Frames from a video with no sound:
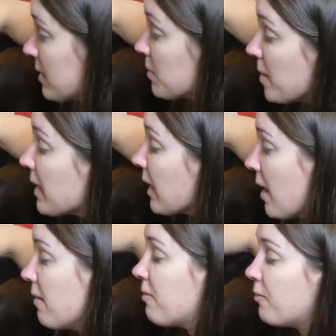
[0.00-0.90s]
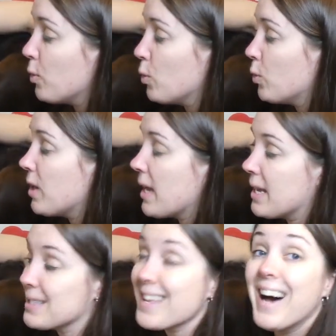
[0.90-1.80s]
speaking of food,
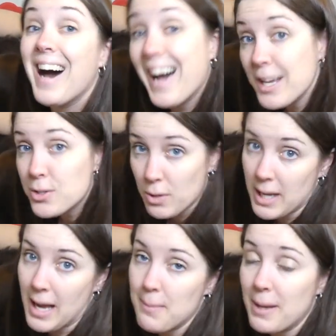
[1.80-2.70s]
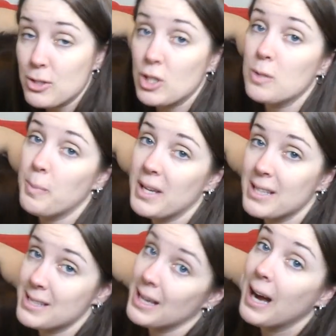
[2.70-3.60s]
is hydrate. I mentioned
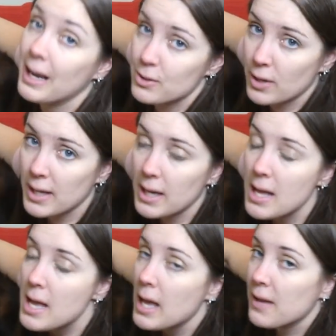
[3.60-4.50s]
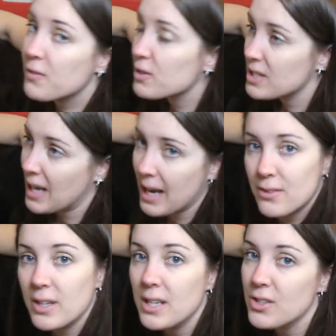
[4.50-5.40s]
being dehydrated. If you're
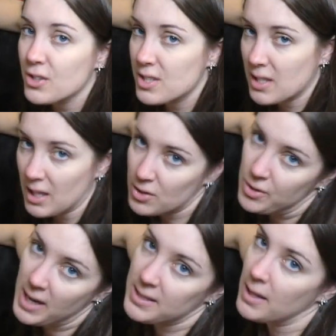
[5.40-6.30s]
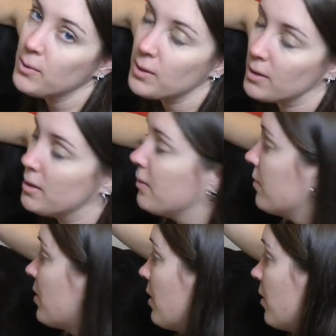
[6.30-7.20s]
dehydrated, your skin dries out,
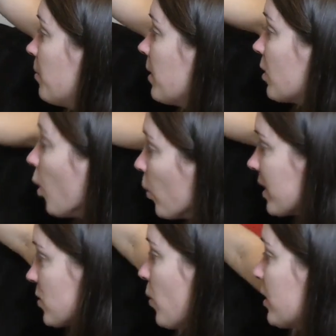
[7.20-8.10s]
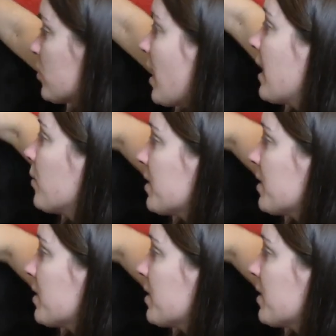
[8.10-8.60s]
the coat is going to dry out,